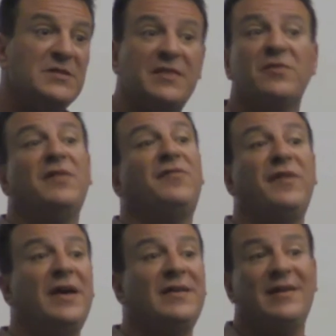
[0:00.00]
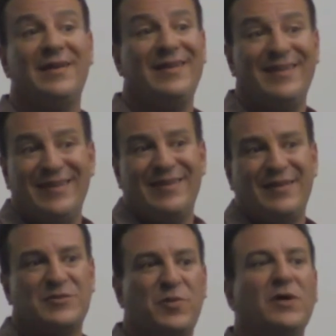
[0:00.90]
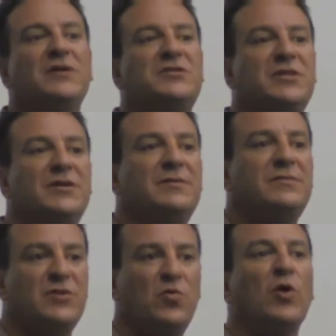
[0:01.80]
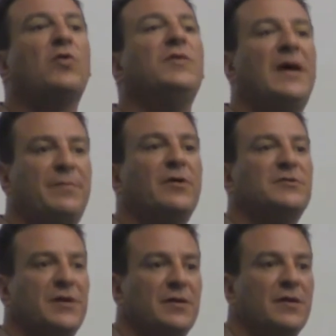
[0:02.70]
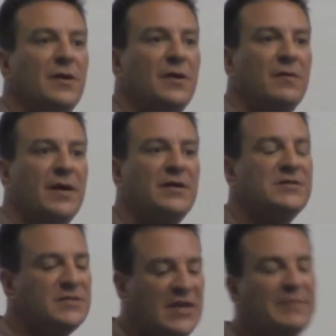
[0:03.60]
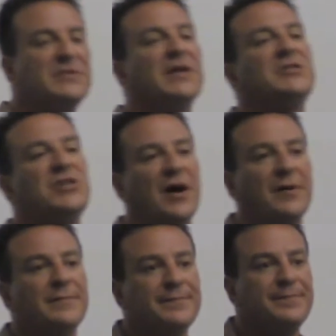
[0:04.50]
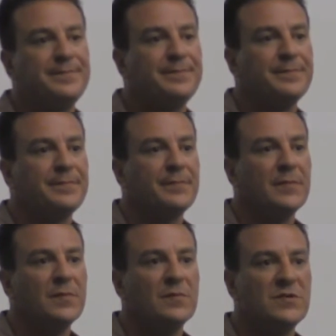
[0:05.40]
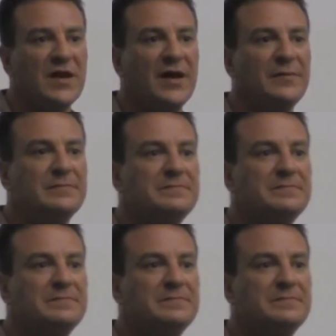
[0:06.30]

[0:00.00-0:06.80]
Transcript: not the right fit, it's pointless to, to work with that person, right? Because the team's got to gel. Does that help?